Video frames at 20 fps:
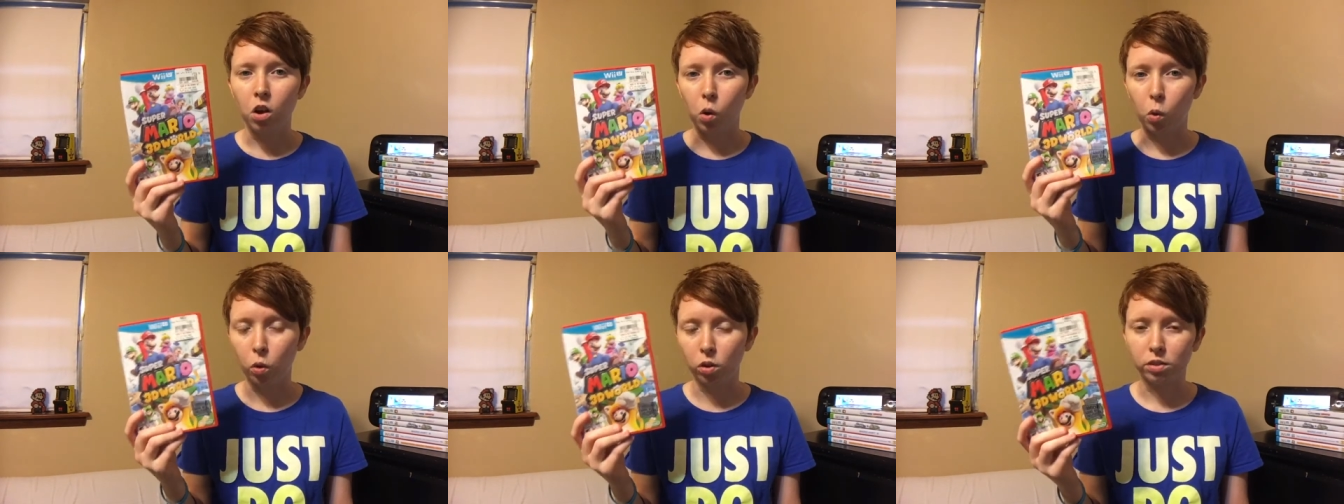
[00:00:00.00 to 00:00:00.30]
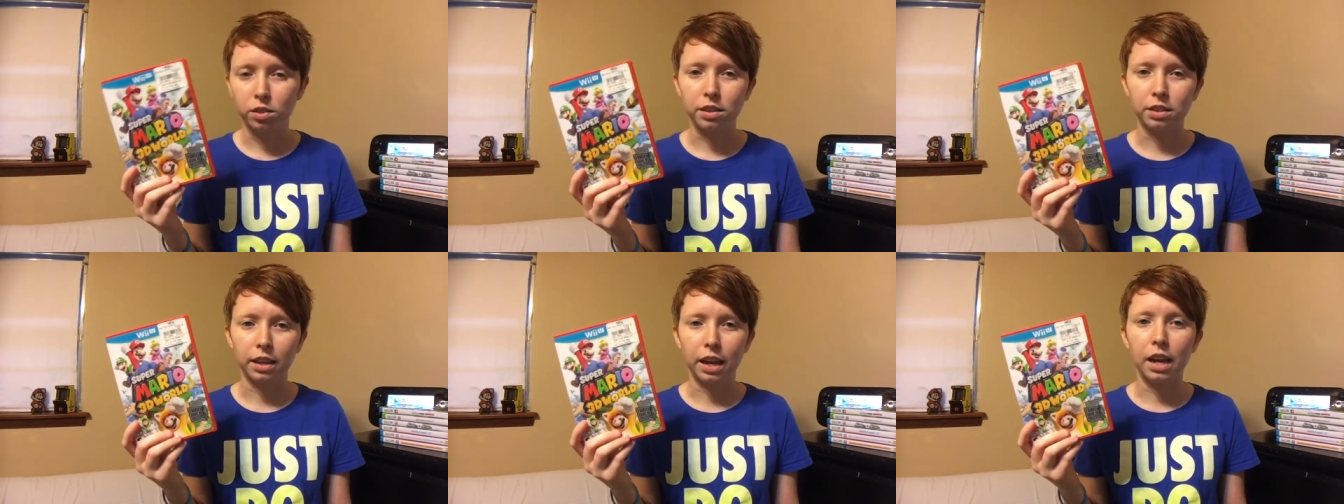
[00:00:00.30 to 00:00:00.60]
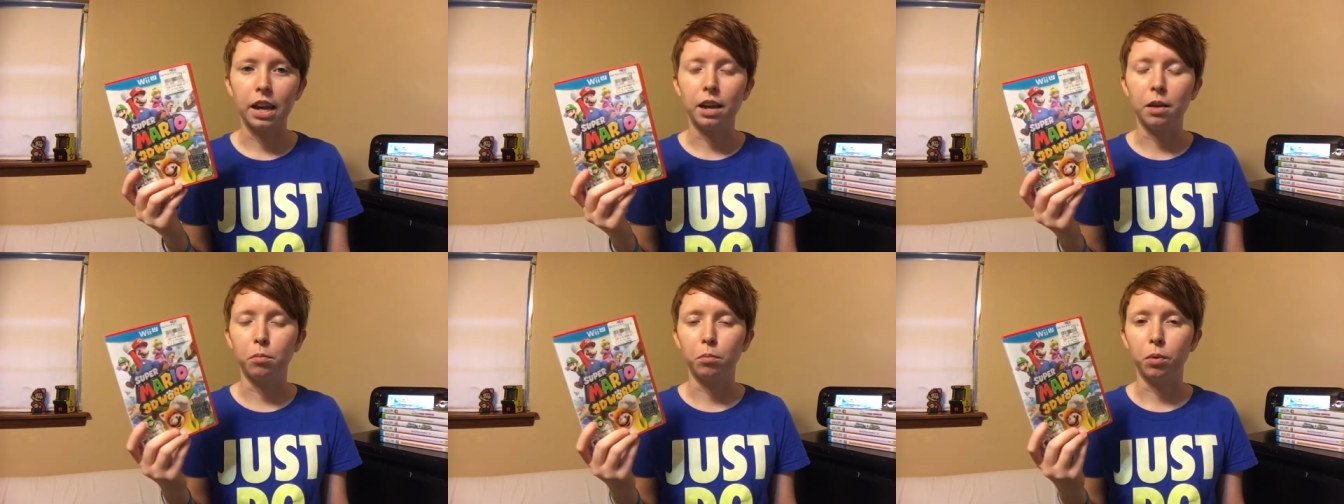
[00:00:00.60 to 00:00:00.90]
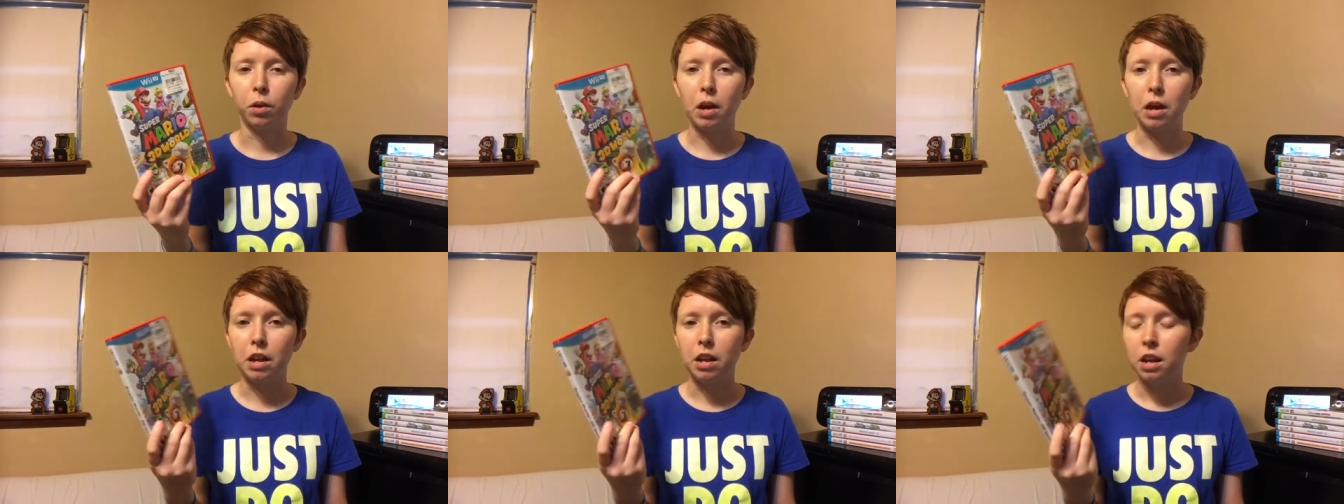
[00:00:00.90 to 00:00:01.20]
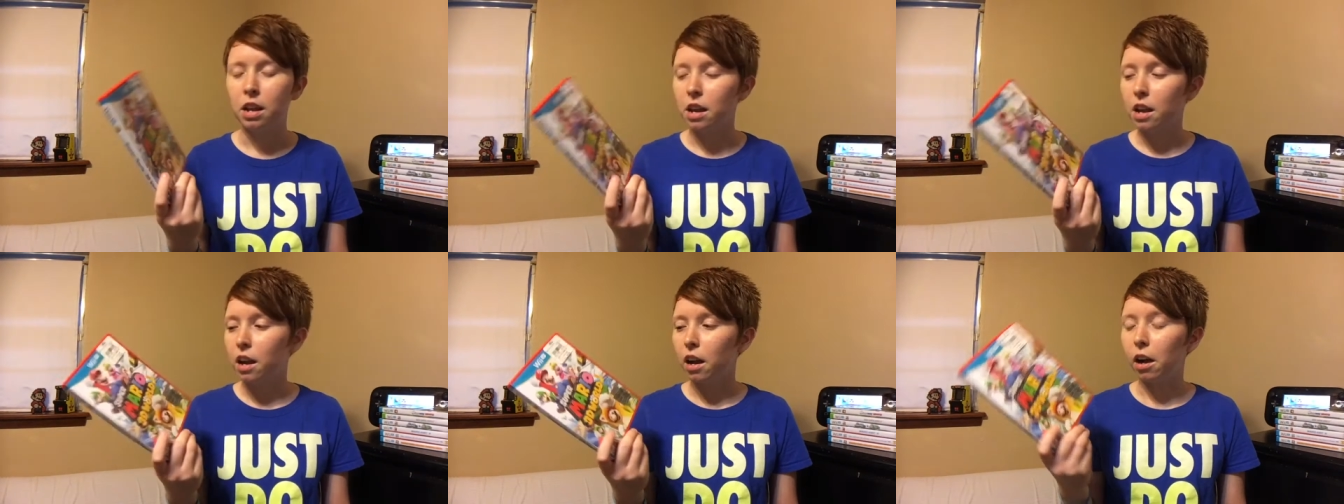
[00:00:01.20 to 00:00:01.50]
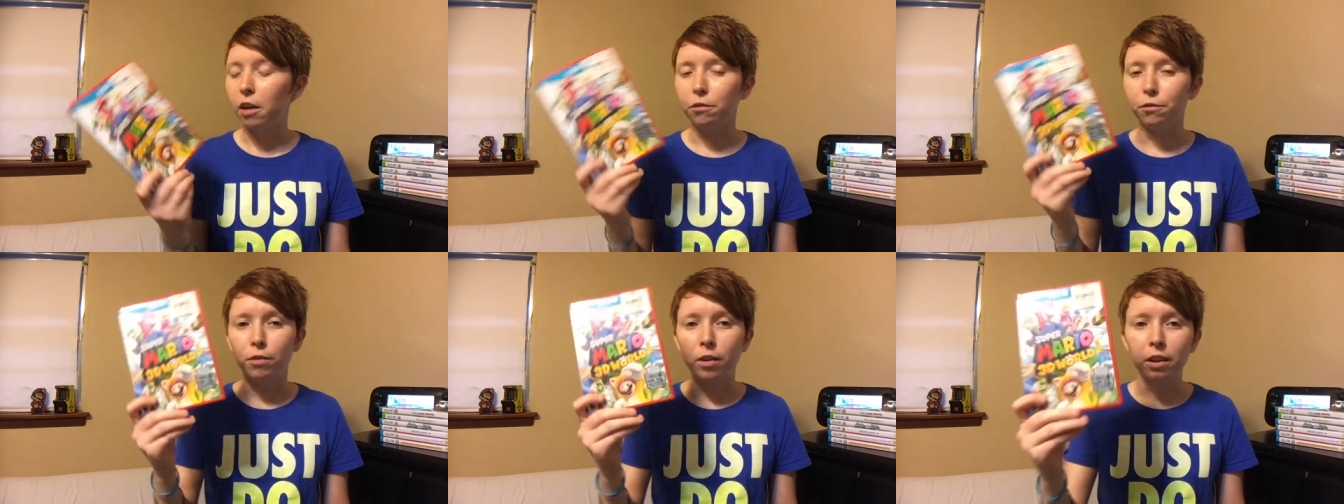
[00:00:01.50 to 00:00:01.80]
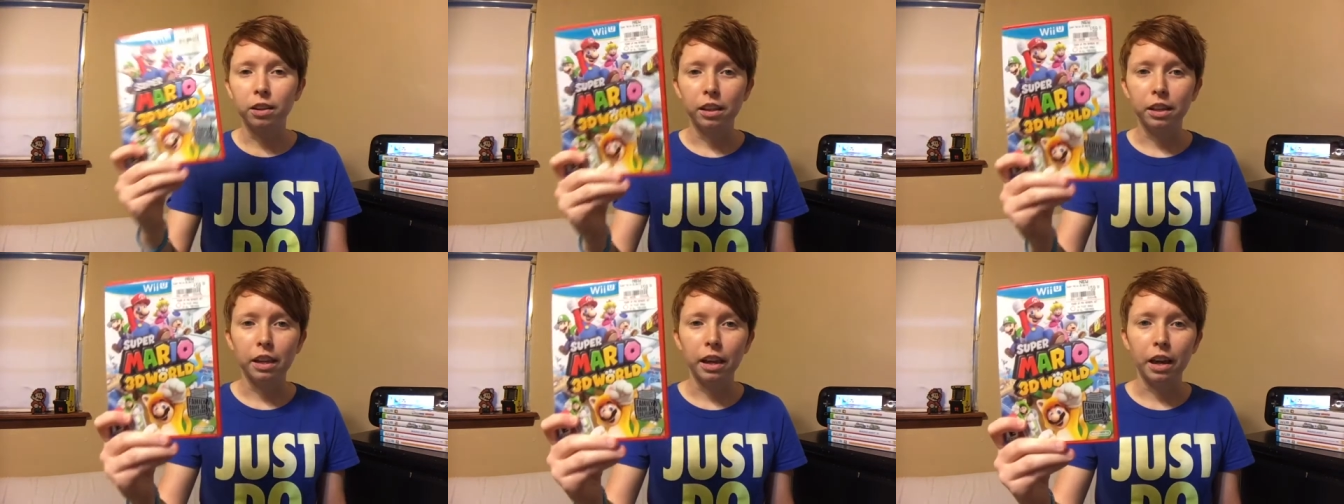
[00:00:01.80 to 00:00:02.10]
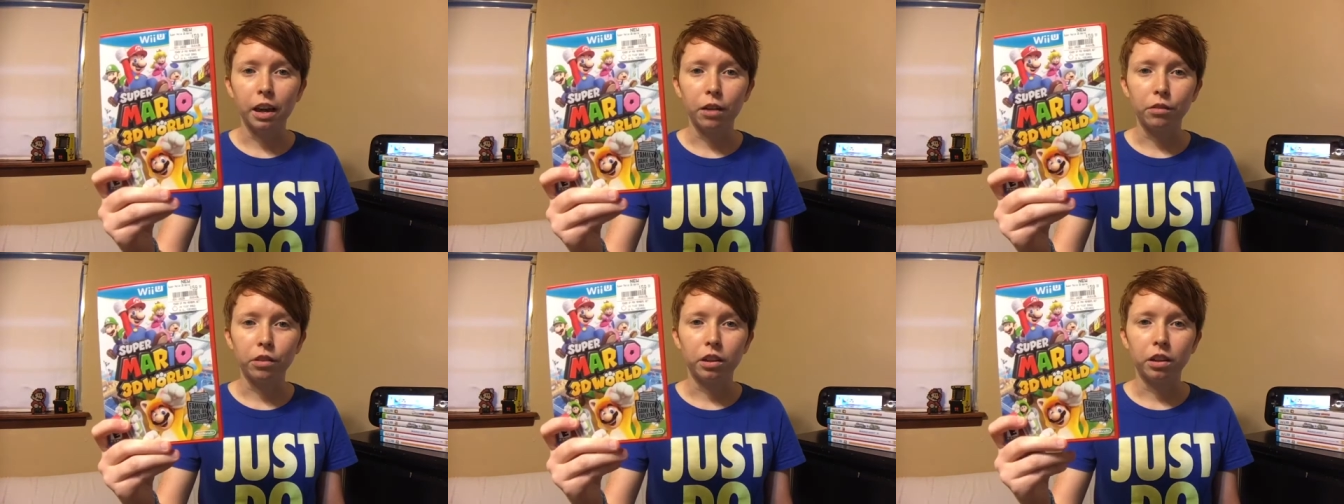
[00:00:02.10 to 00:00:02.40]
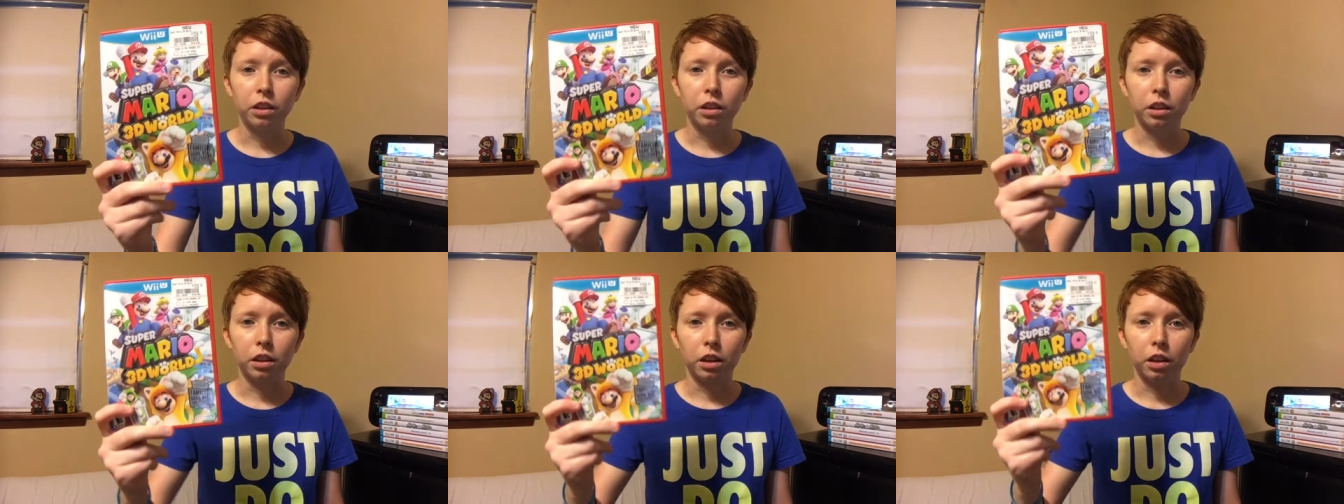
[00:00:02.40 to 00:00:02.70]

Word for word: or this game, but I finally have it,